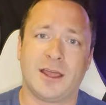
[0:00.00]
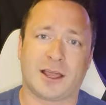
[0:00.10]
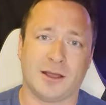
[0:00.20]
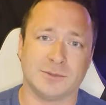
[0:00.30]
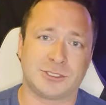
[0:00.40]

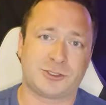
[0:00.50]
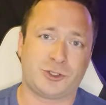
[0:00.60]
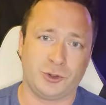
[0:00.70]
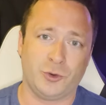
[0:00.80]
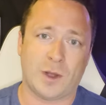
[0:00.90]
comes
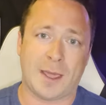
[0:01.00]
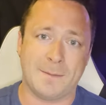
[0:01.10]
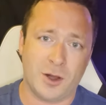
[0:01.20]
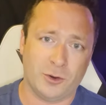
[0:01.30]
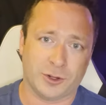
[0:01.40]
to a
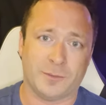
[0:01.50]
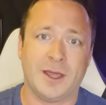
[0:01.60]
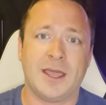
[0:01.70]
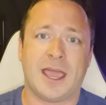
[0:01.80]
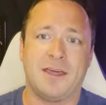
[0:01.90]
modem
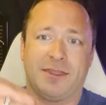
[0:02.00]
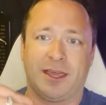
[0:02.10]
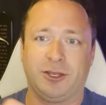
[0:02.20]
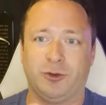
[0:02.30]
and then